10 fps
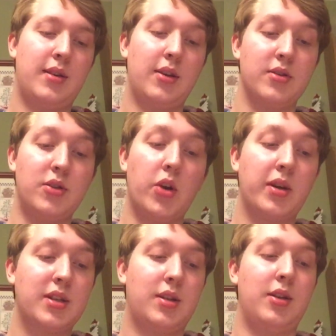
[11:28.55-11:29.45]
There's no
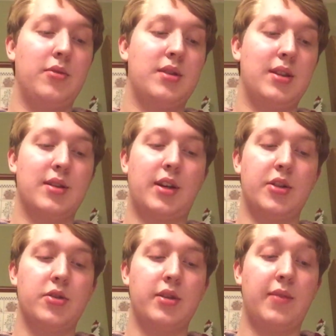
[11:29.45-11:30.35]
excuse in this
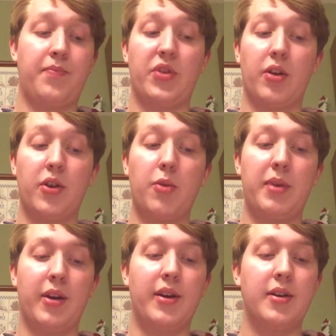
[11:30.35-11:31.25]
country. There are no
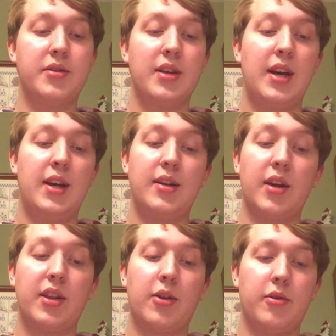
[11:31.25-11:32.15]
barriers.
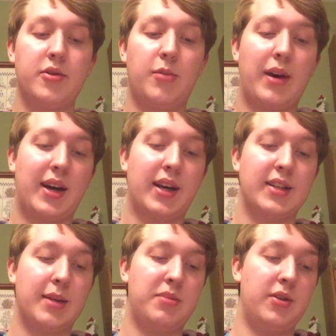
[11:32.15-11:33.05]
Nothing holds you back
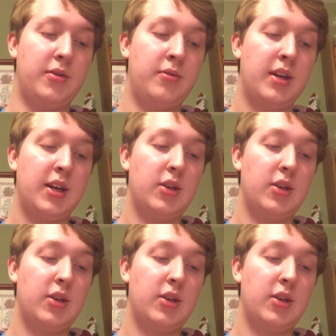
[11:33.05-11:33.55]
except you.